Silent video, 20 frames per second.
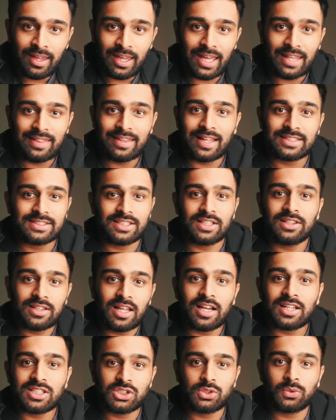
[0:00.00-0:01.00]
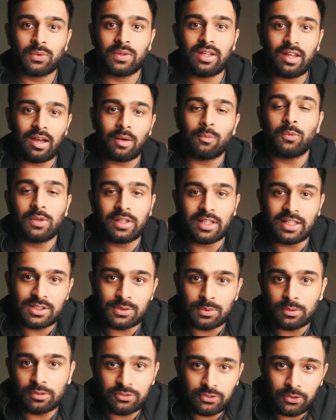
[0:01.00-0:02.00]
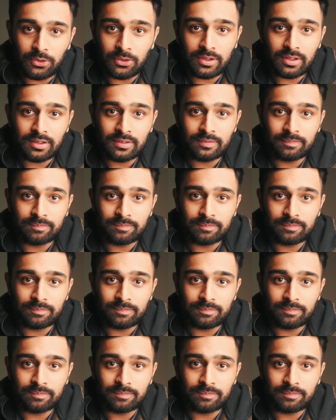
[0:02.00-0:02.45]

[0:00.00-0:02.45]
and that's a luxury I'm willing to afford.